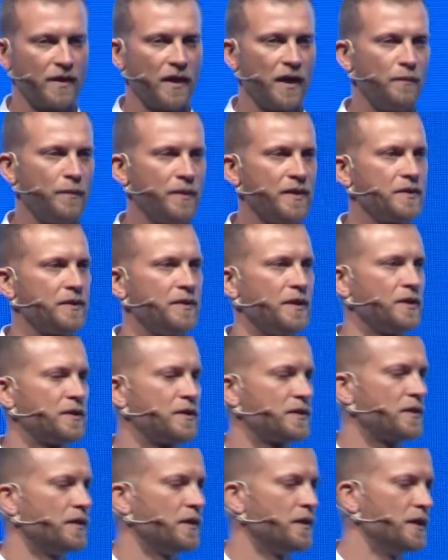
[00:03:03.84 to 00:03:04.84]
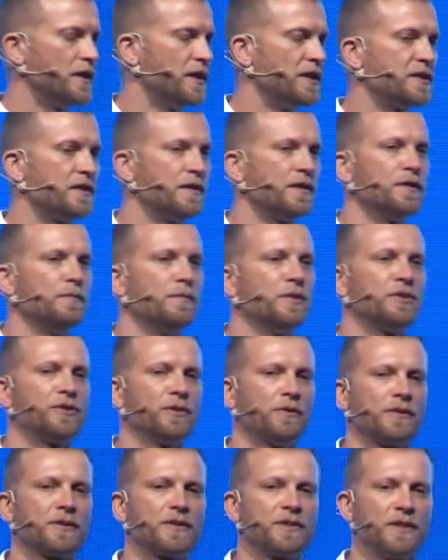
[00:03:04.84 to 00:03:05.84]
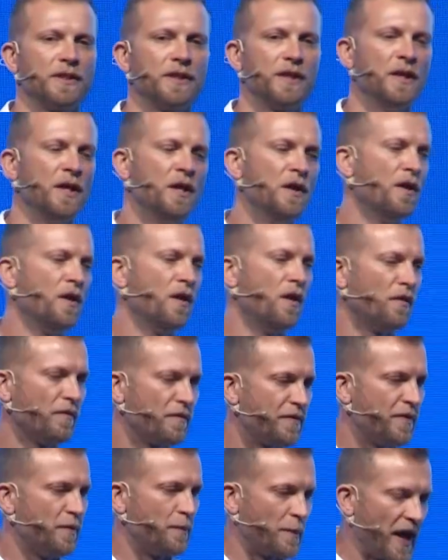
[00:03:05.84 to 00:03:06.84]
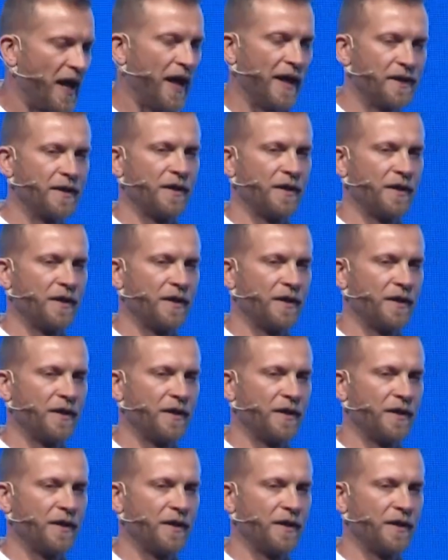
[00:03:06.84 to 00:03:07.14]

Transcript: that business, is that the majority of the bad